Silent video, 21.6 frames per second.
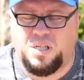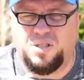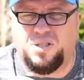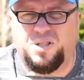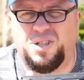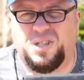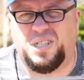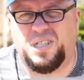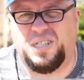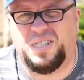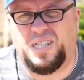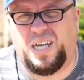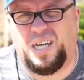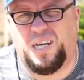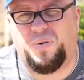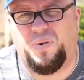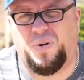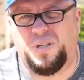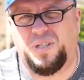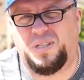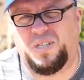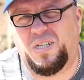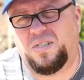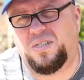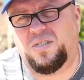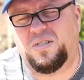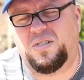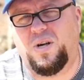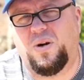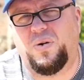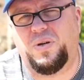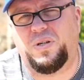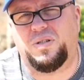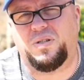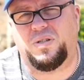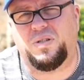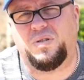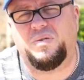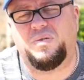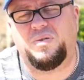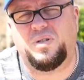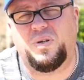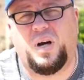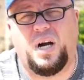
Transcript: Does exactly what it says it's going to. So